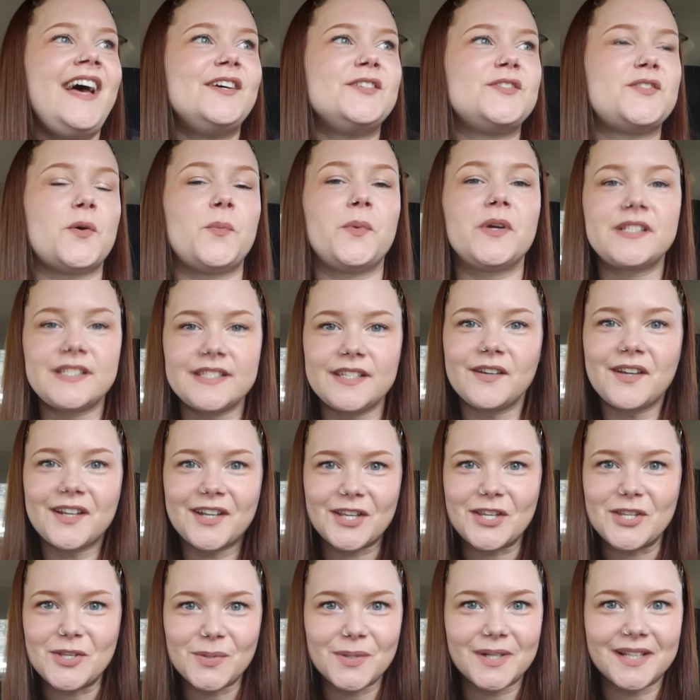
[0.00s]
So we're still
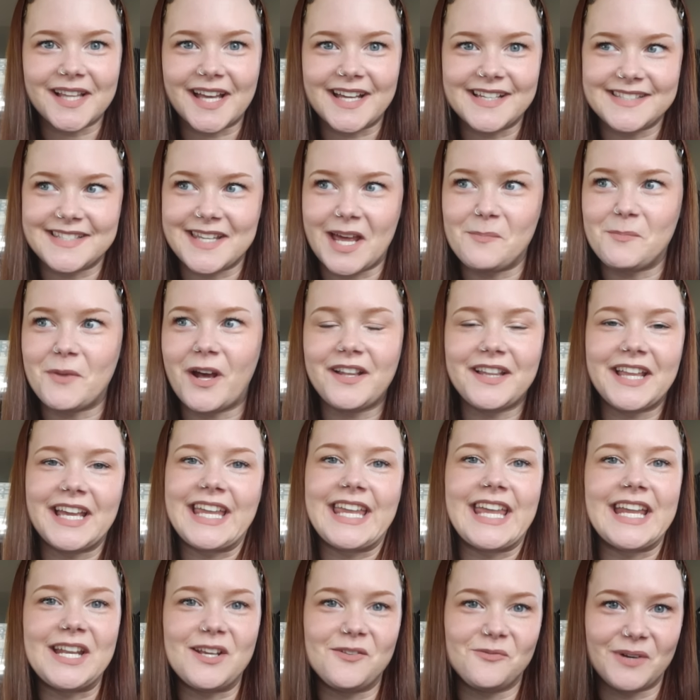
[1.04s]
gonna utilize it. I'm not
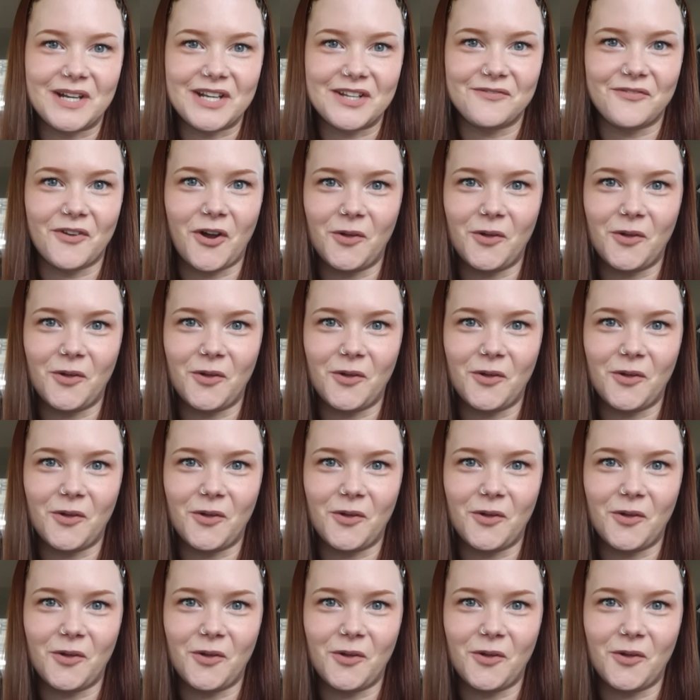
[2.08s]
like getting rid of